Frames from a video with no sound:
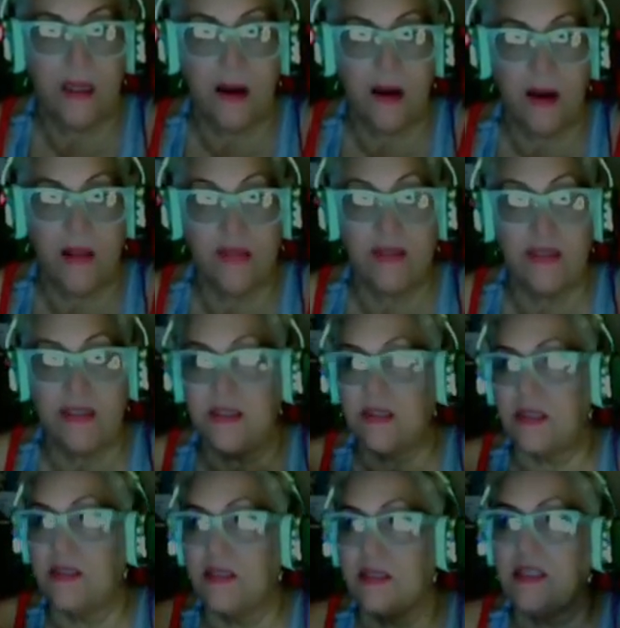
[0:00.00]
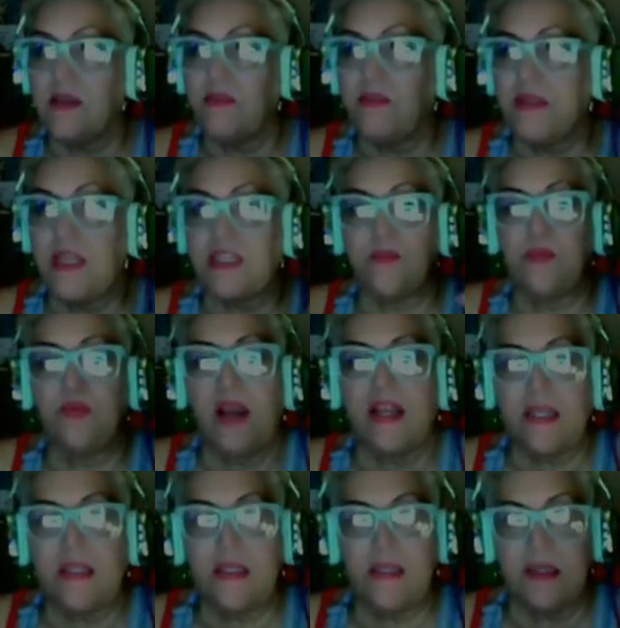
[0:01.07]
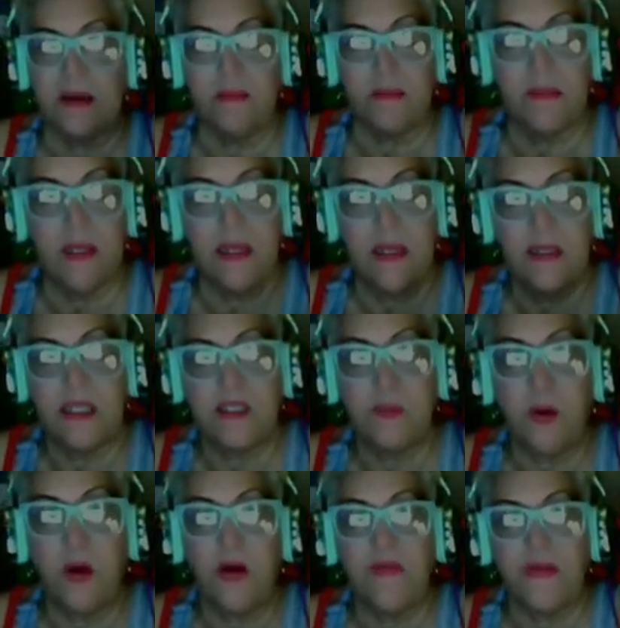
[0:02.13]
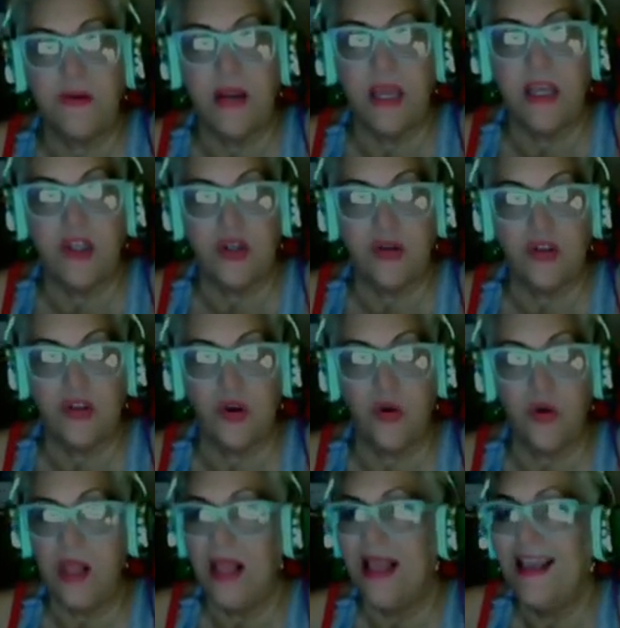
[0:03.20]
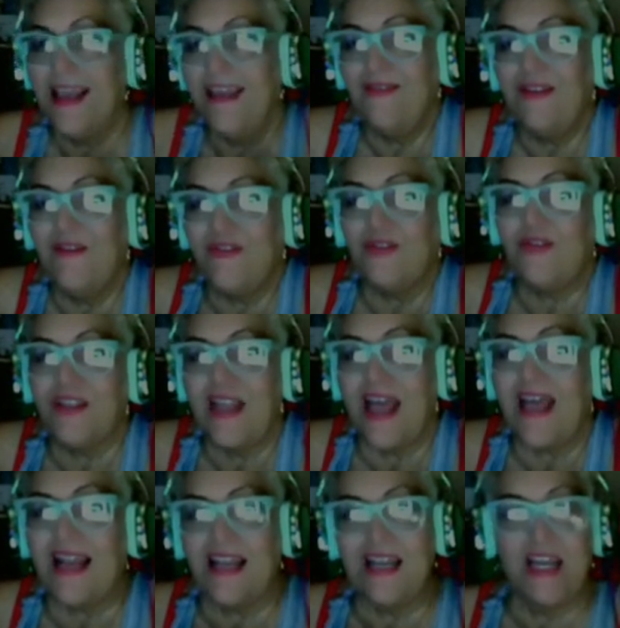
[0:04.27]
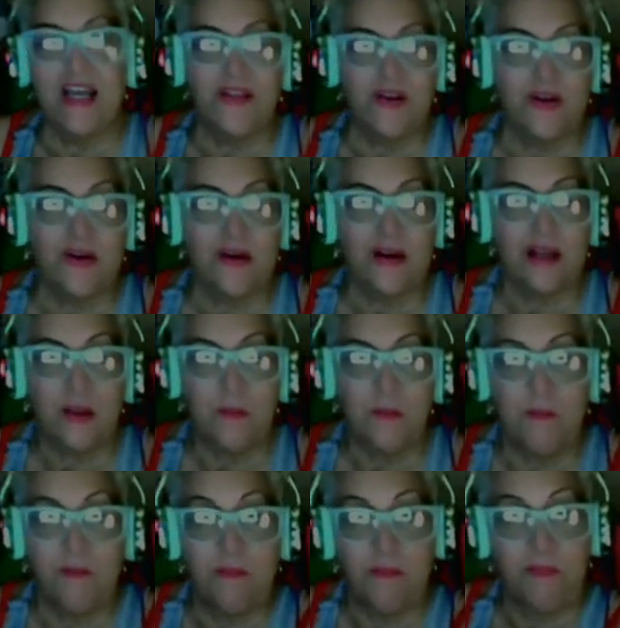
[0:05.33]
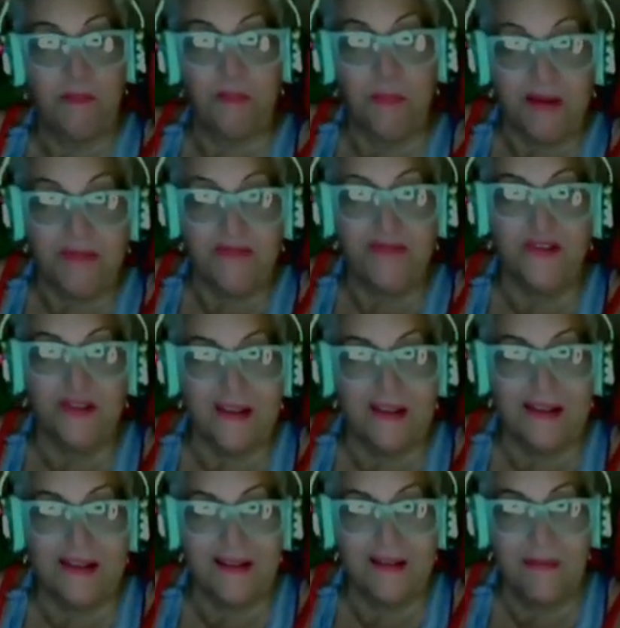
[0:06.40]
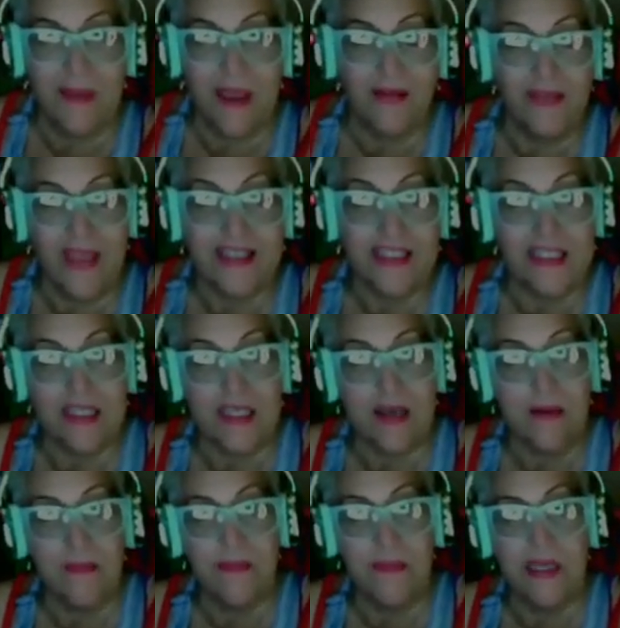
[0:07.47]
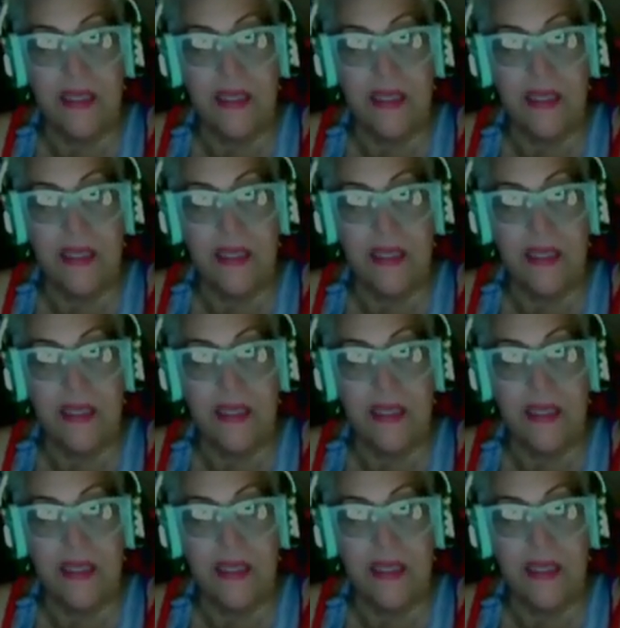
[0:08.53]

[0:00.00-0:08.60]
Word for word: All right. This is something that's bred into them. That's part of their nature. So even if there's not another Bigfoot male next to them,